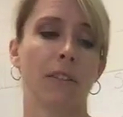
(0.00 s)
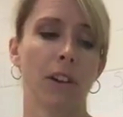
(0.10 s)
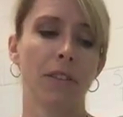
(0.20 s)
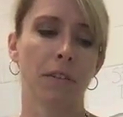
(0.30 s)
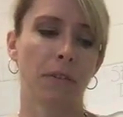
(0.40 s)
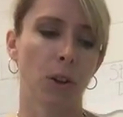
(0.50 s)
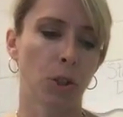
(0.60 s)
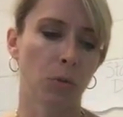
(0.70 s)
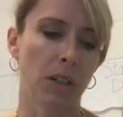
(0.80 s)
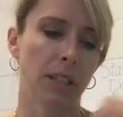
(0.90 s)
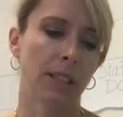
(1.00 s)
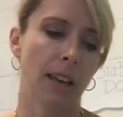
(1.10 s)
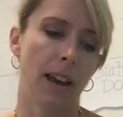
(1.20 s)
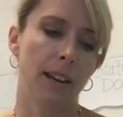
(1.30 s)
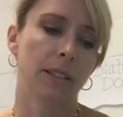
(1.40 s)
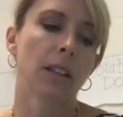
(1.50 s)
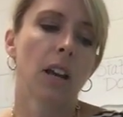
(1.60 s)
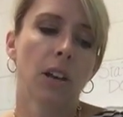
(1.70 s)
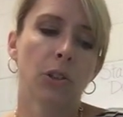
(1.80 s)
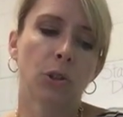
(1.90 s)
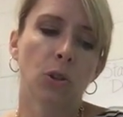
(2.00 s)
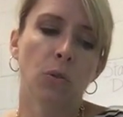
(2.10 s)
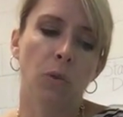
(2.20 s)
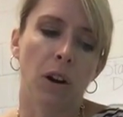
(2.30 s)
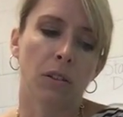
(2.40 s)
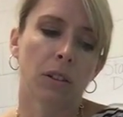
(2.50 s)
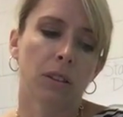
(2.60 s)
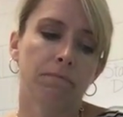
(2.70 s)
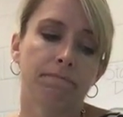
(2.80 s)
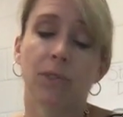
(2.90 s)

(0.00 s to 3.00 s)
if I read the first one, it says school walk.